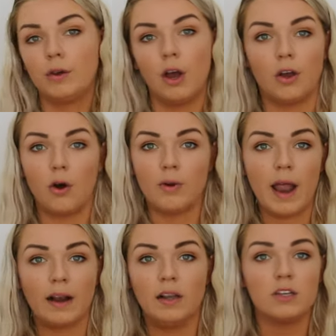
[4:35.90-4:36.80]
a gold
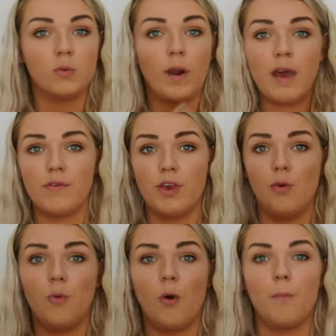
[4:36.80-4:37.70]
necklace, whatever
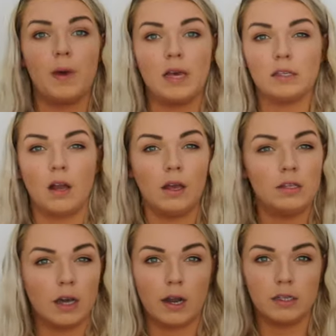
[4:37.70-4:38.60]
you want, but it's nice
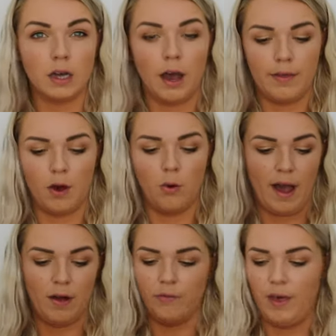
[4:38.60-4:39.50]
to kind of tie the whole
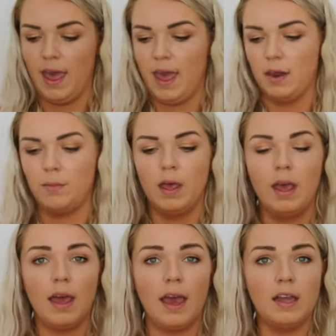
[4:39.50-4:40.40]
outfit in.
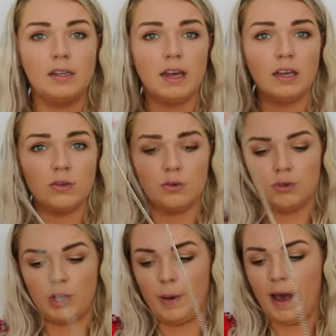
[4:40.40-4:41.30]
It does
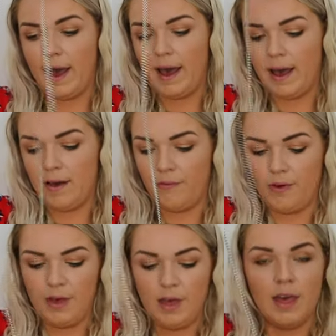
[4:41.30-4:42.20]
also have
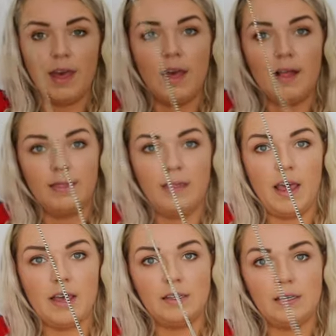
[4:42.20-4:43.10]

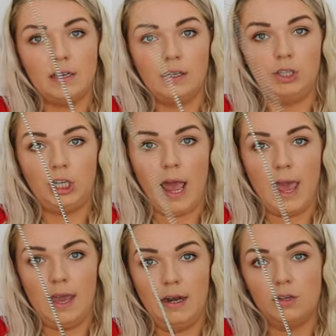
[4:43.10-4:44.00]
this
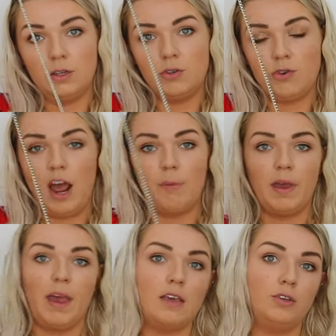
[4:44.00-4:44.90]
chain strap
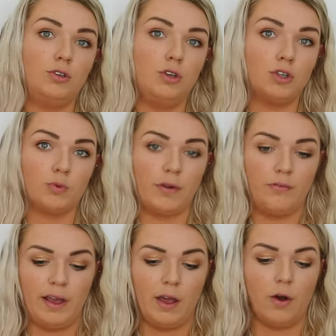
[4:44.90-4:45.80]
in case you do just want to
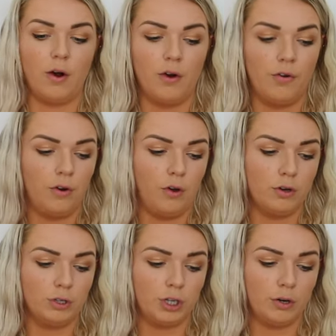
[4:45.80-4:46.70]
fling it on
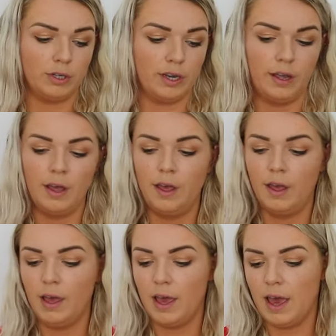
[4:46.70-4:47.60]
your shoulder.
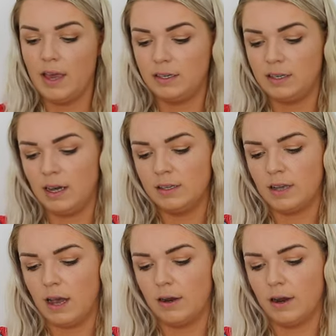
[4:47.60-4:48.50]
It does
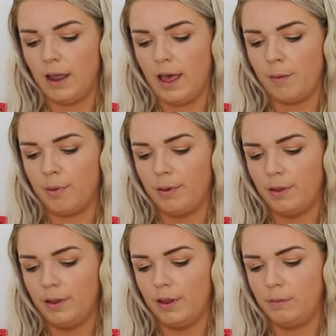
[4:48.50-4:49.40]
unclip.
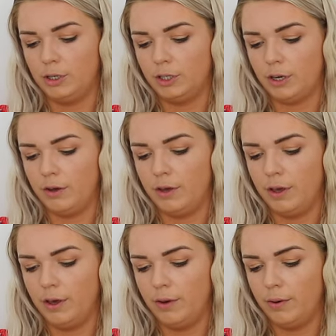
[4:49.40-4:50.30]
Let me show
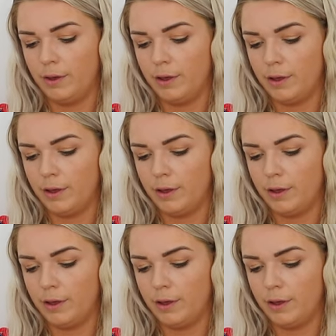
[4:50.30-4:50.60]
you.